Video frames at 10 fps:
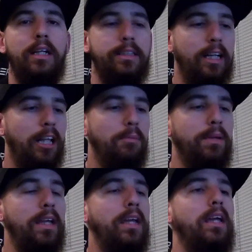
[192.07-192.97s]
telling
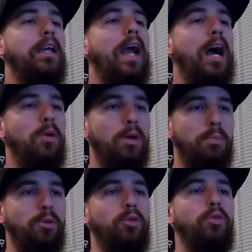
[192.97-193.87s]
me how to
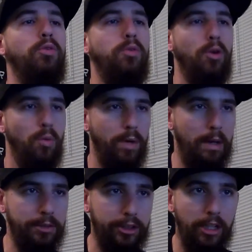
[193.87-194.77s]
improve when
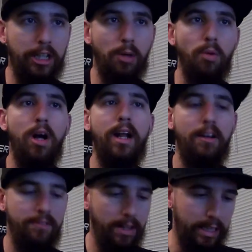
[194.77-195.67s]
I was stuck in a rut.
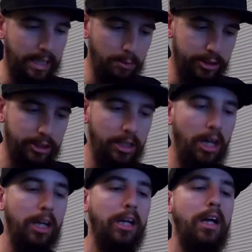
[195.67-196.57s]
I felt like I was
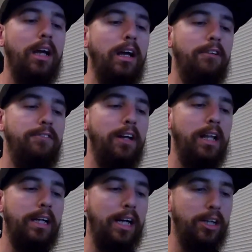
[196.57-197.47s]
stuck. I felt
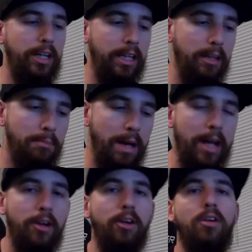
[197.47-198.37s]
like I couldn't get
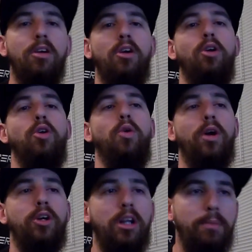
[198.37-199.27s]
better,
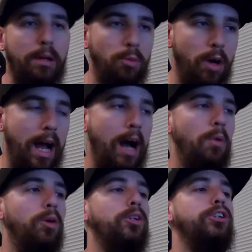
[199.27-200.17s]
or I couldn't make more
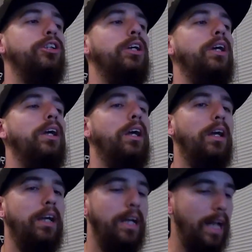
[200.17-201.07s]
hours.
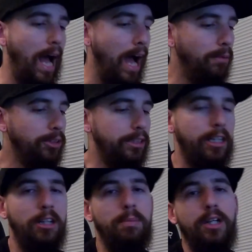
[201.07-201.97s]
And I'm just
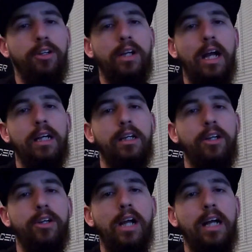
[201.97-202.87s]
here to be in your
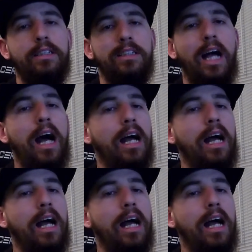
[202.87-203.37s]
guys'